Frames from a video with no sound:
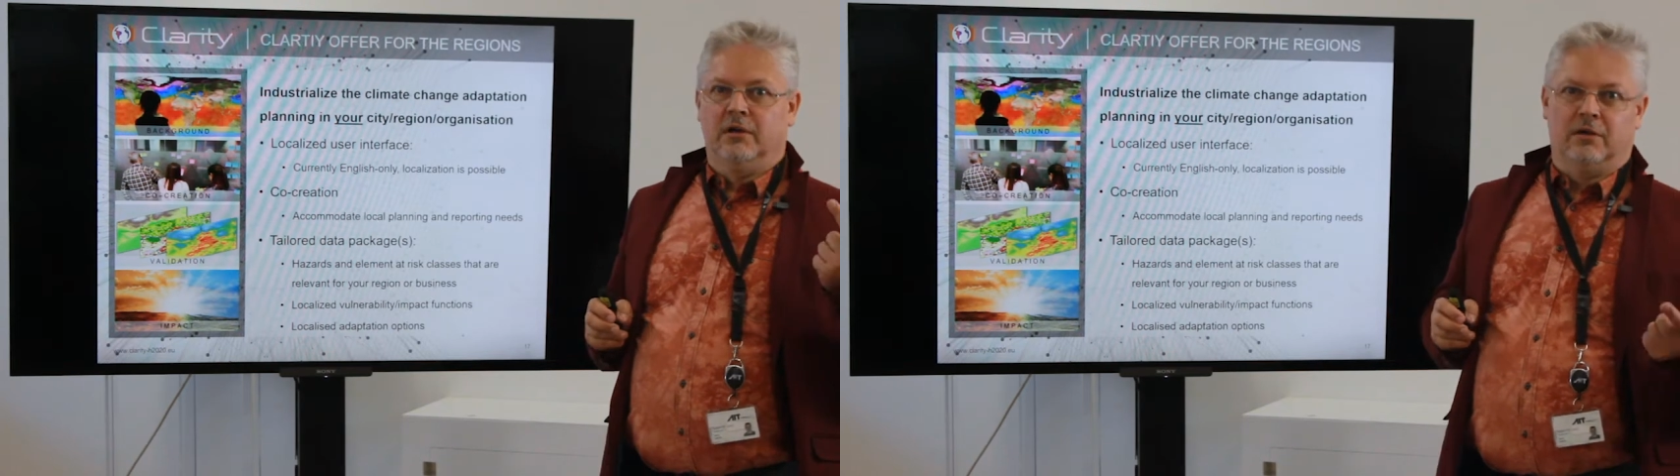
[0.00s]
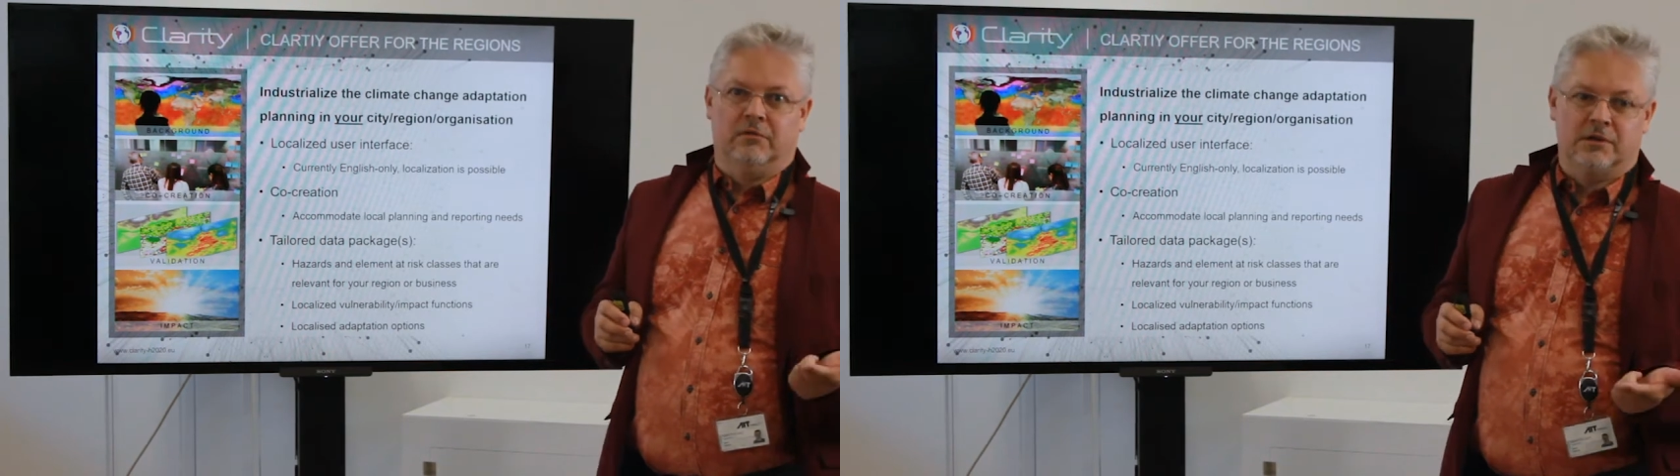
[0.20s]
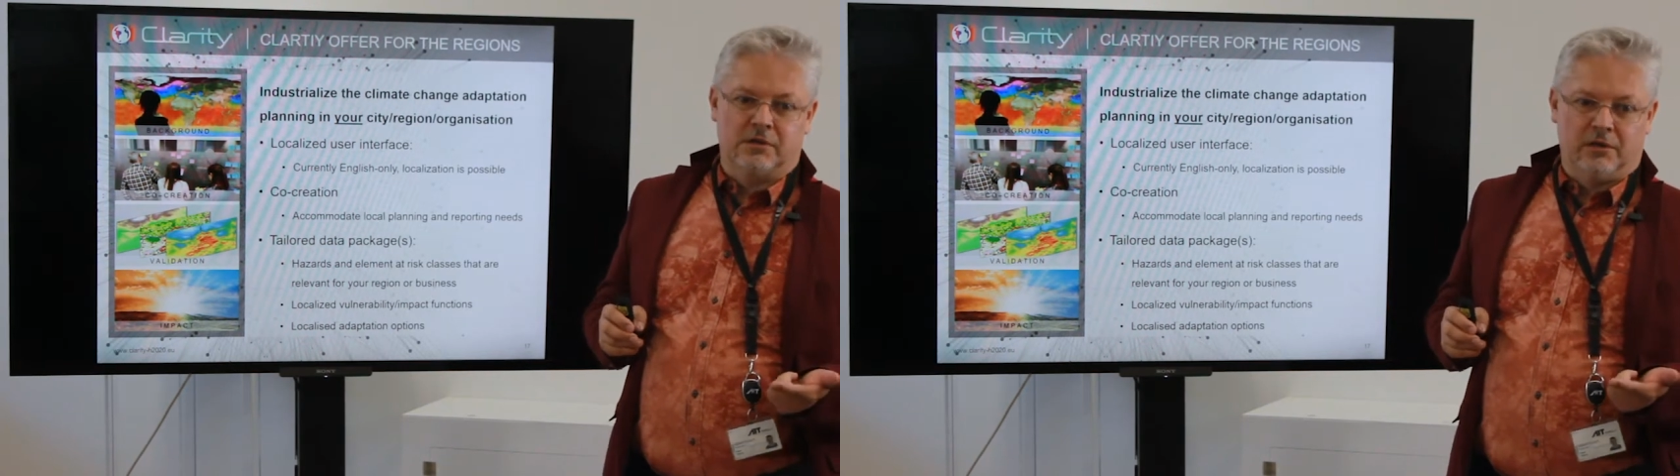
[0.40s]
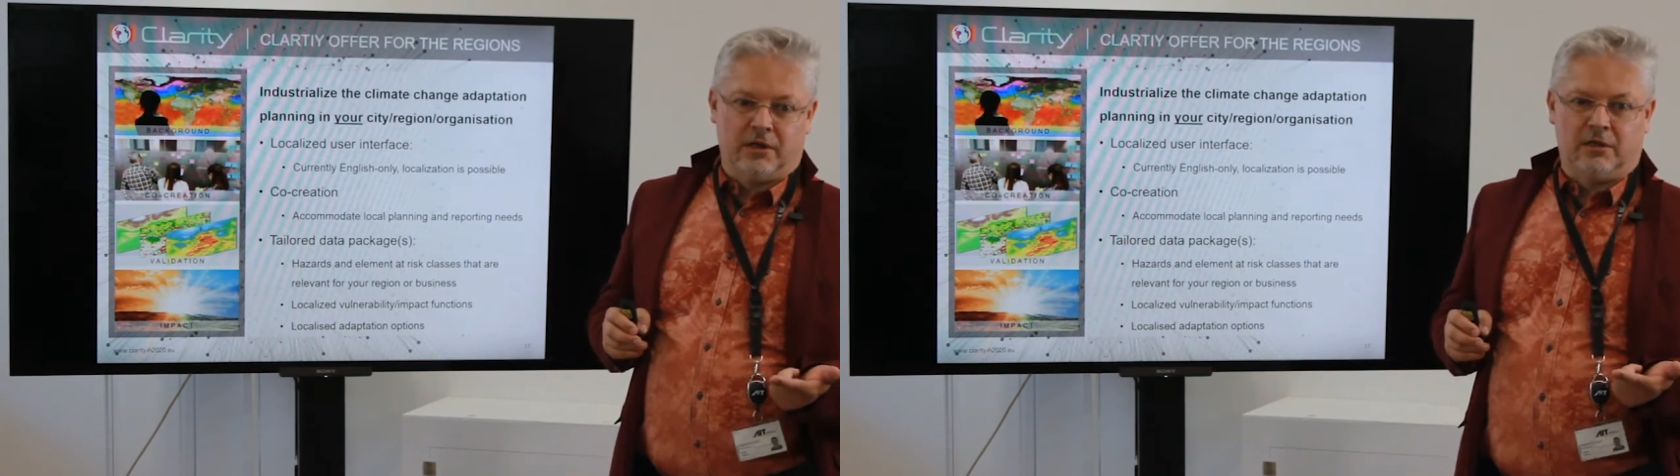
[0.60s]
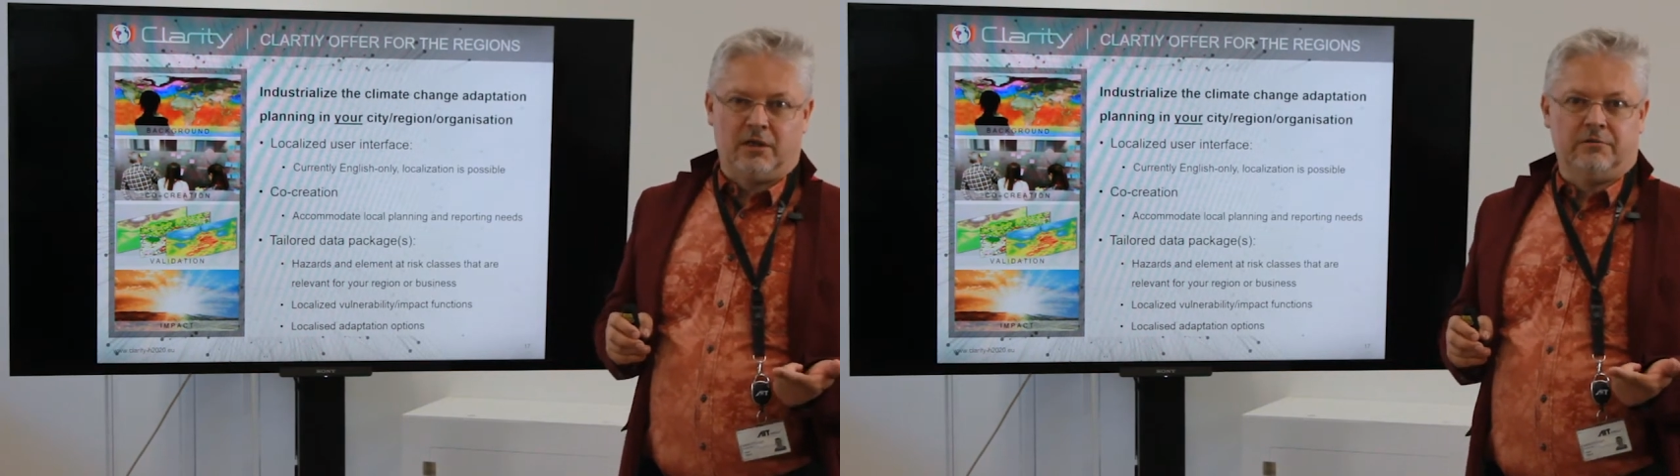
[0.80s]
give us the
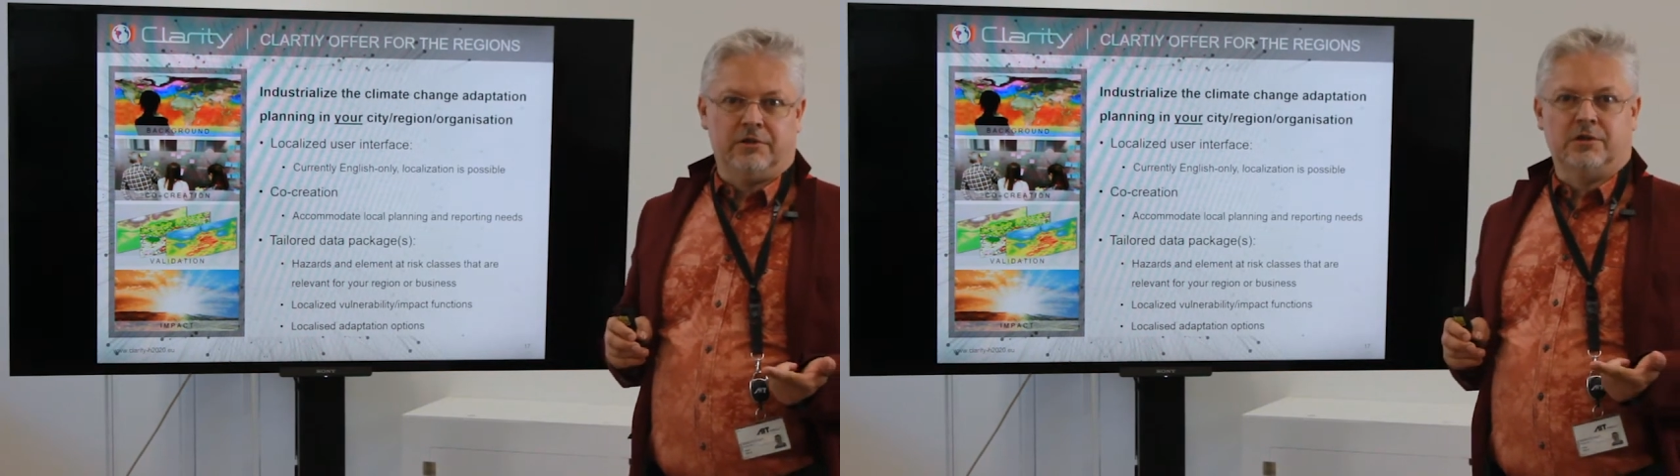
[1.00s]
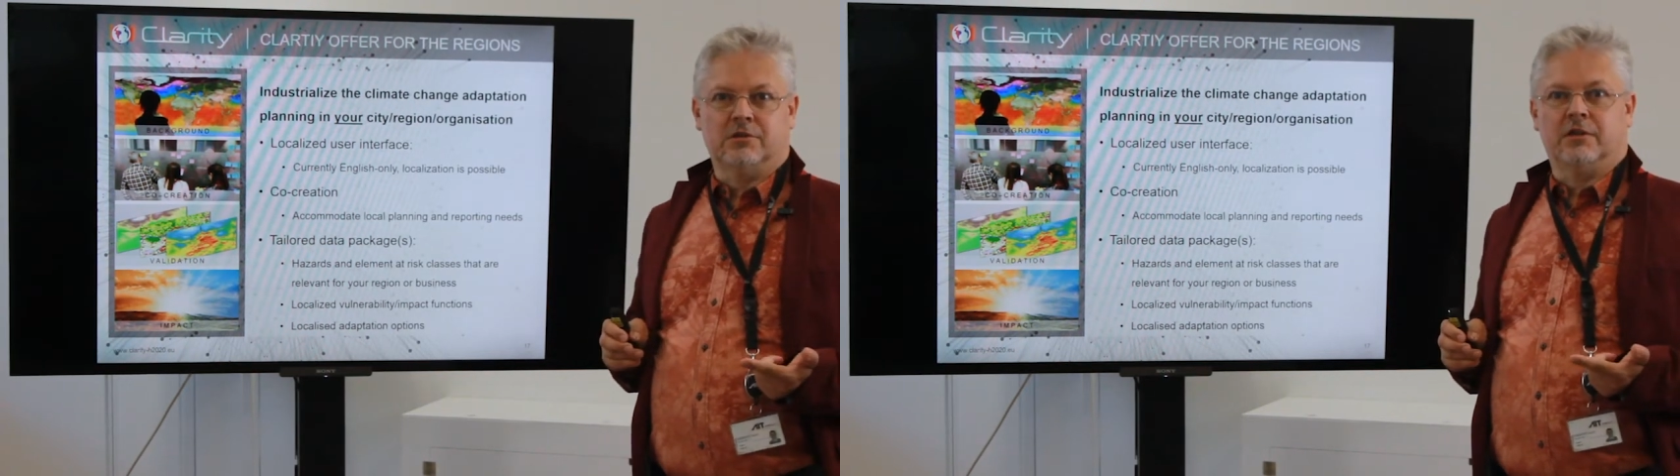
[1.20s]
data which is